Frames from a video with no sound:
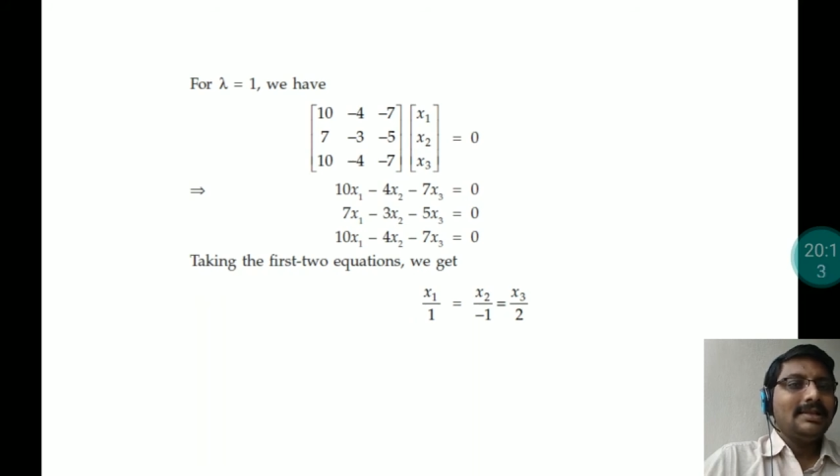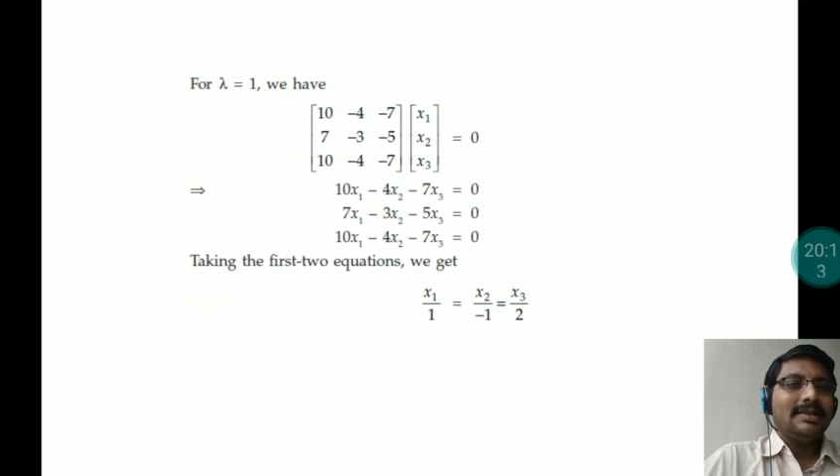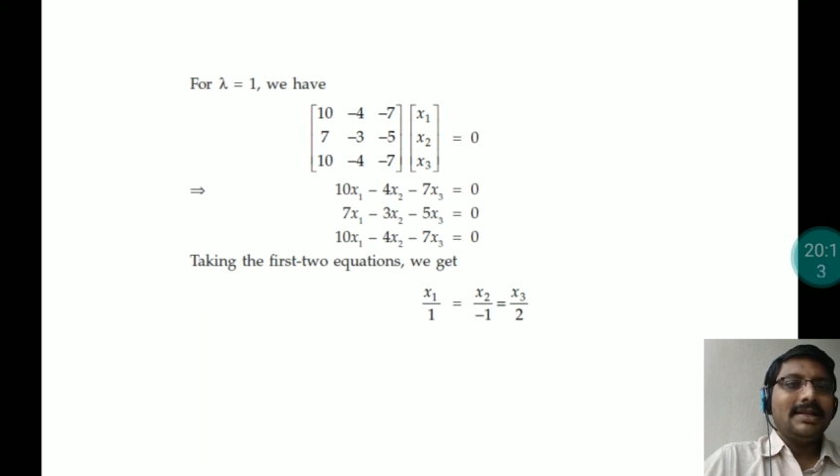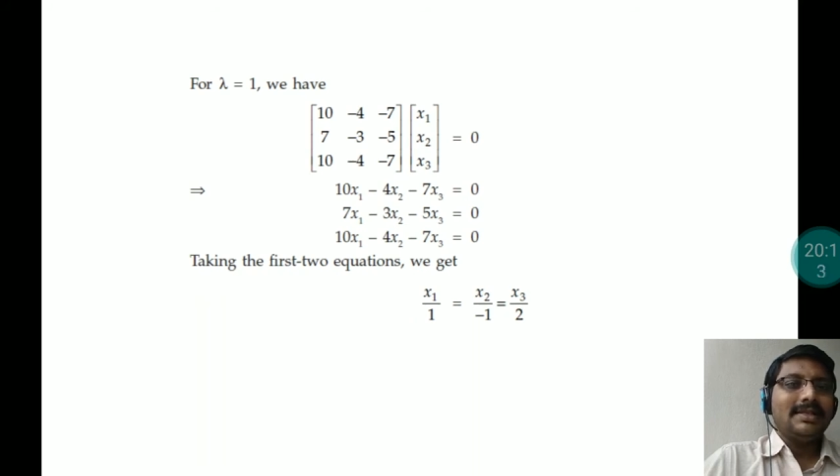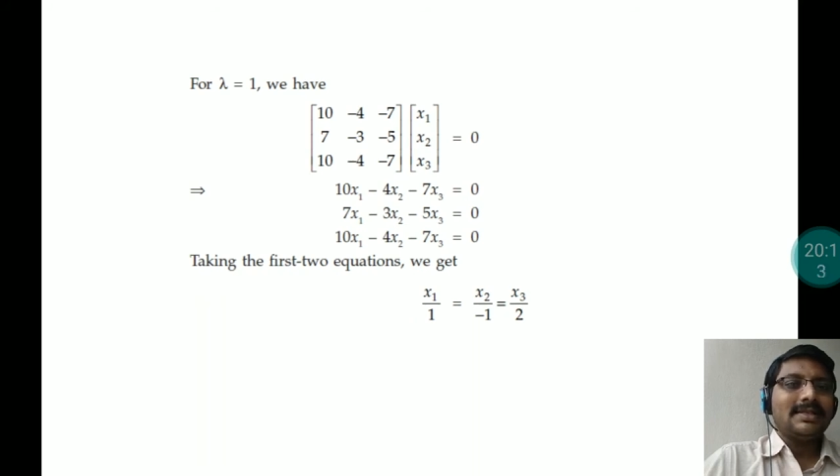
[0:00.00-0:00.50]

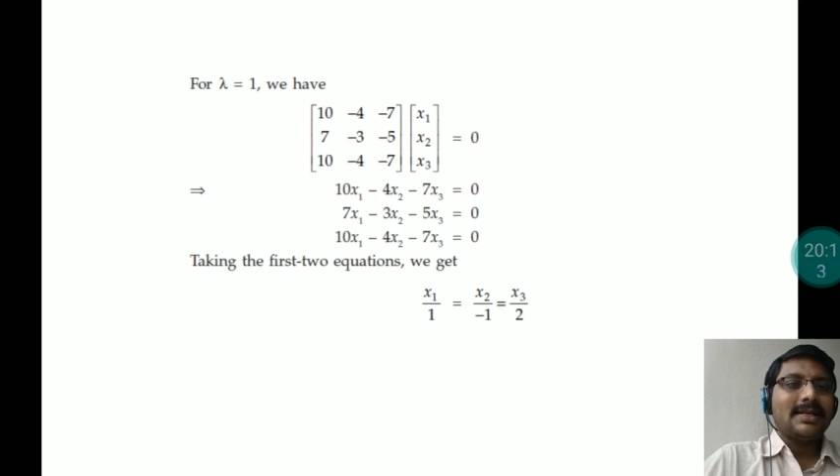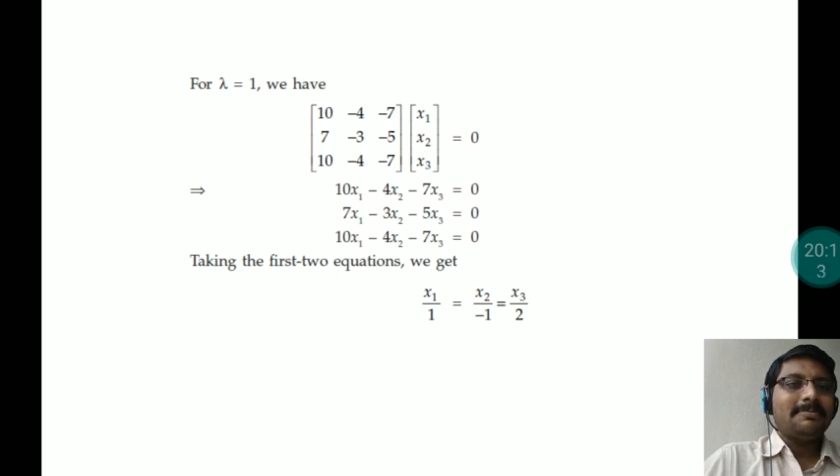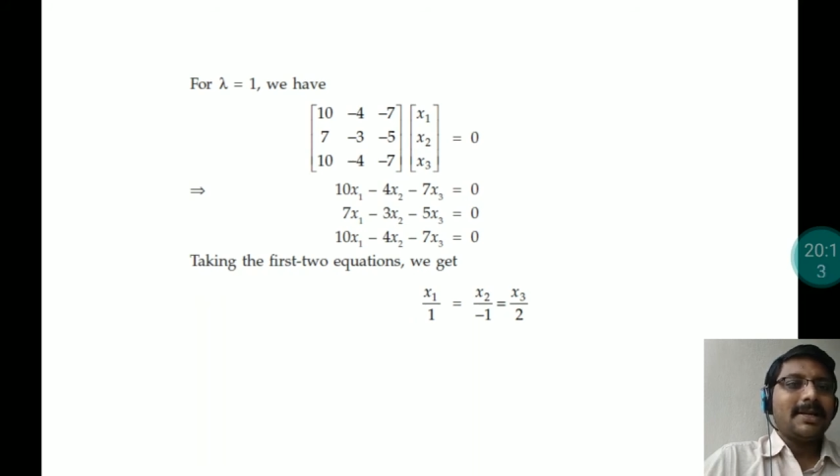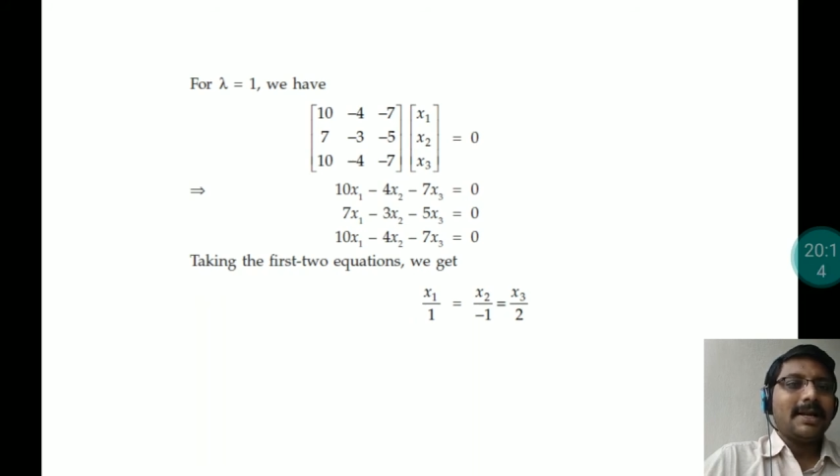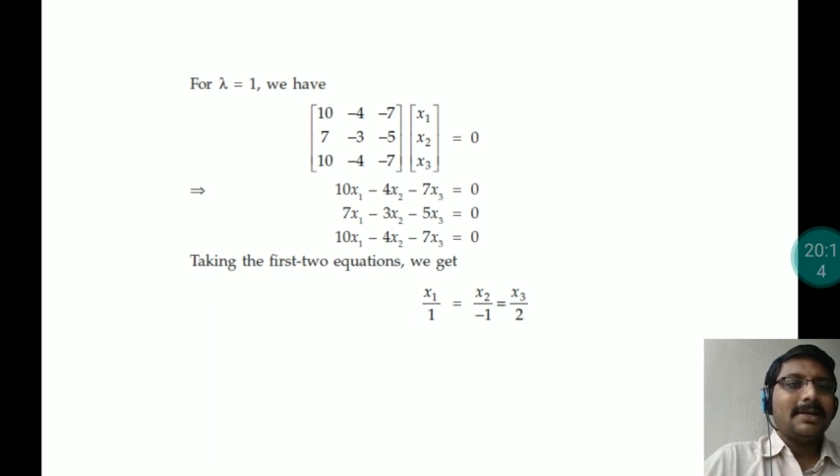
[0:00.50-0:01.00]
that is
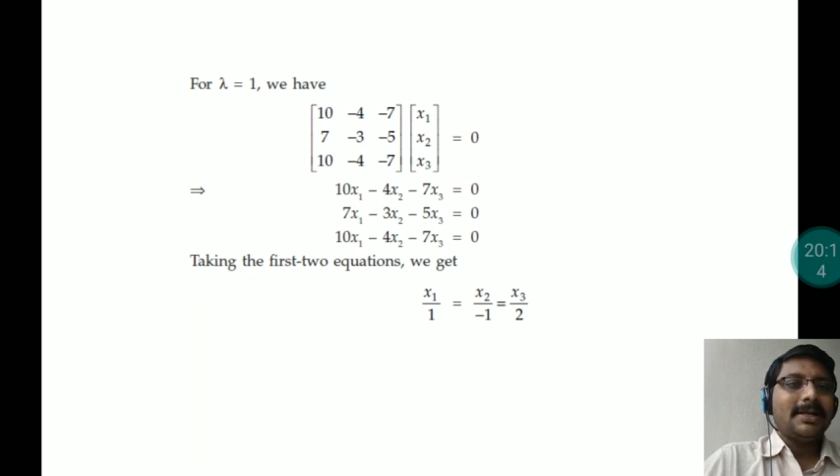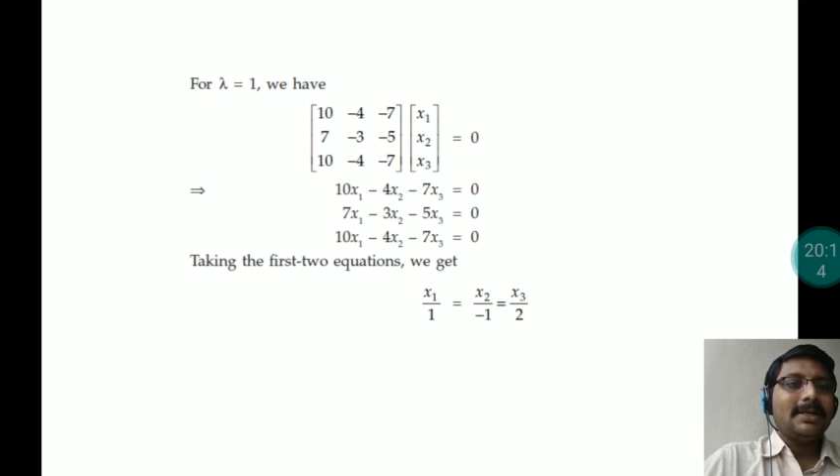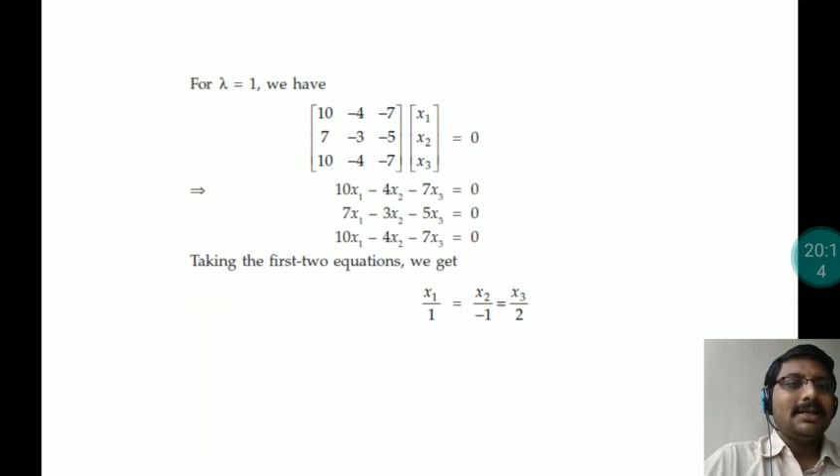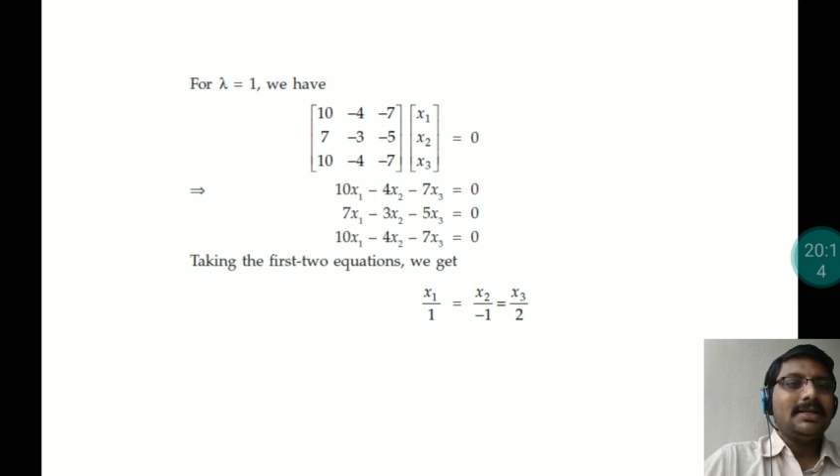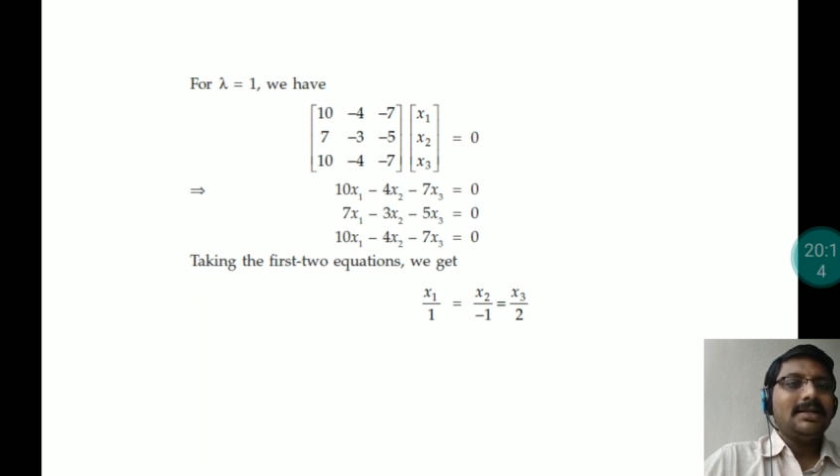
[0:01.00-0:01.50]

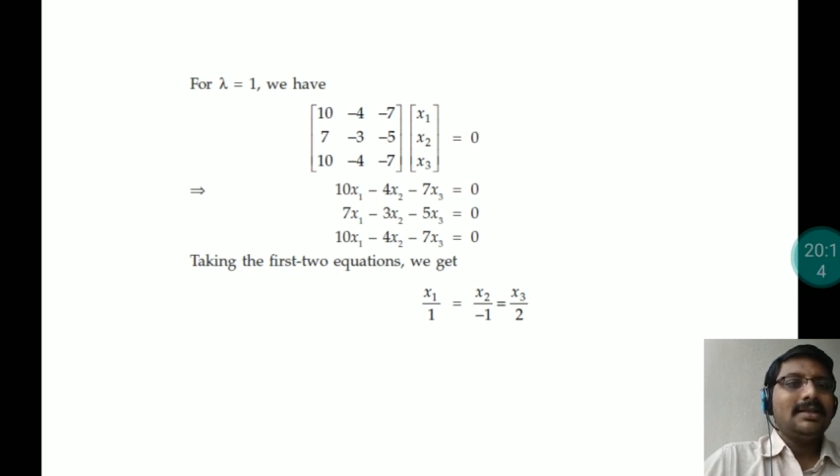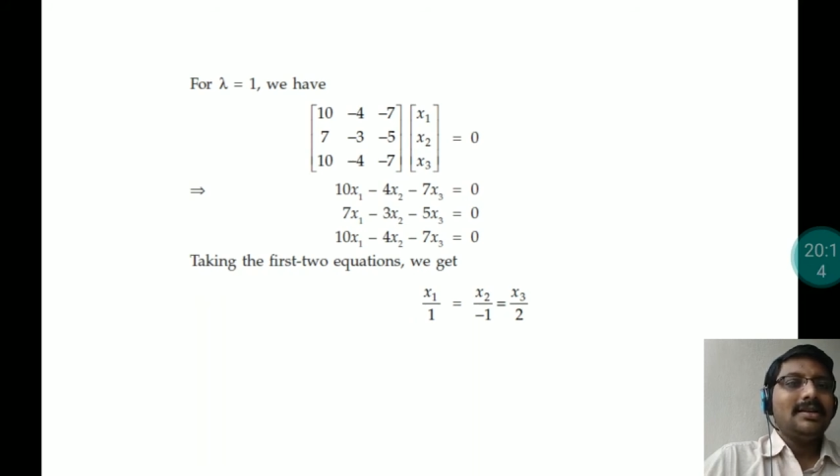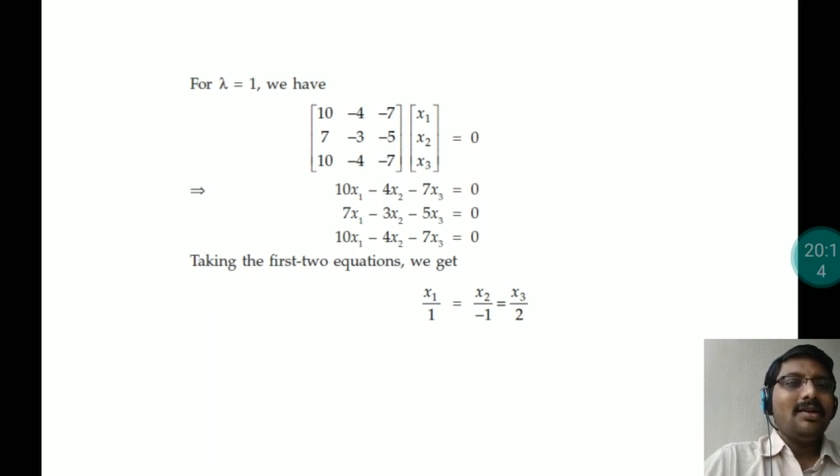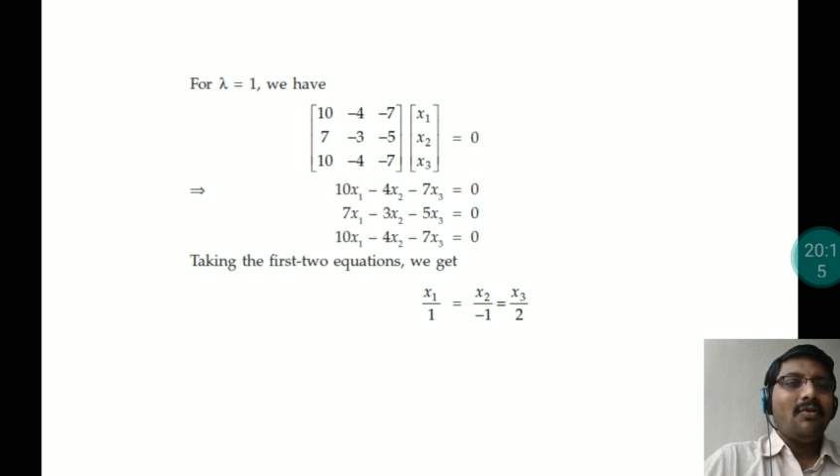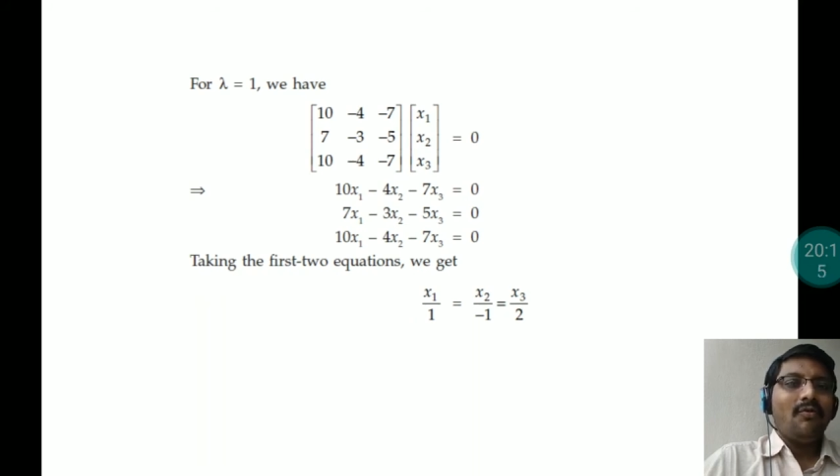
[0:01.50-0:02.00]
subtracting
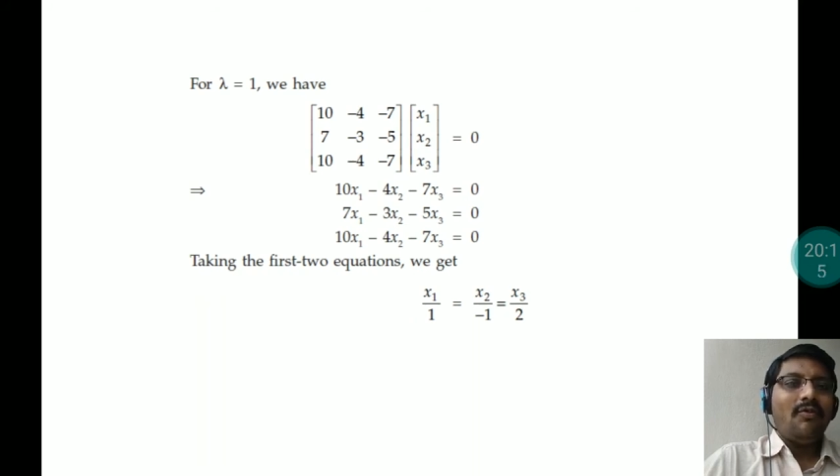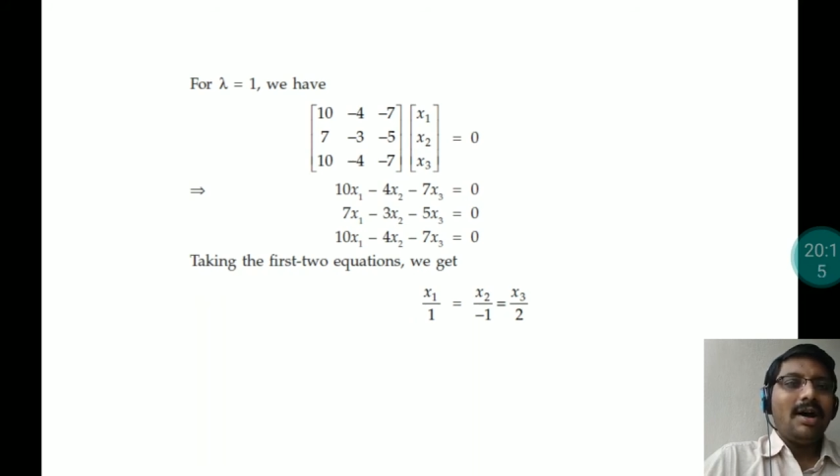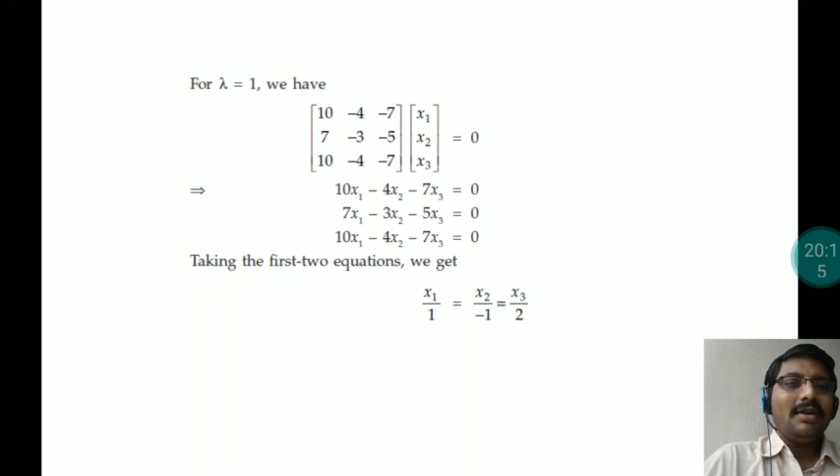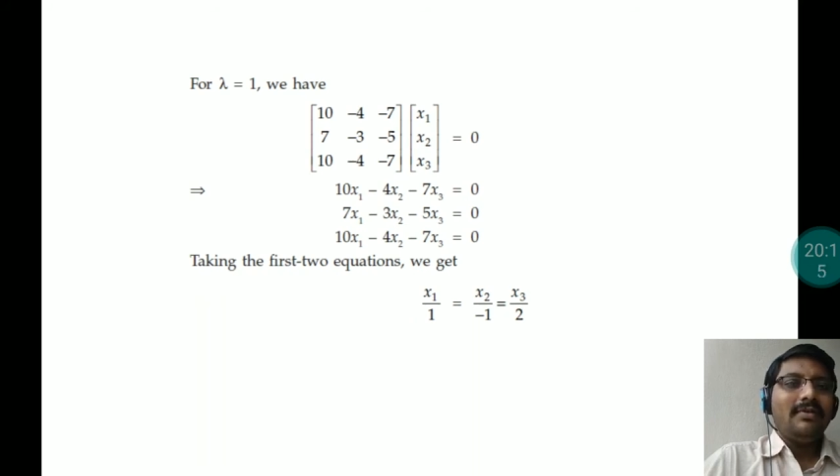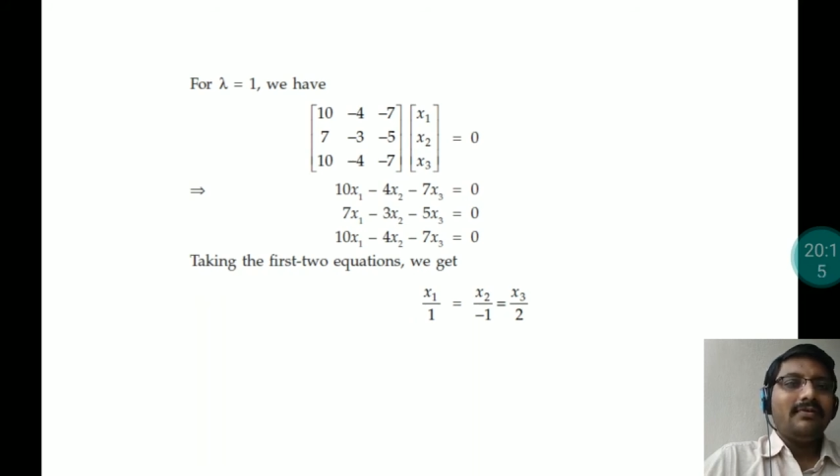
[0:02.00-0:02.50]
1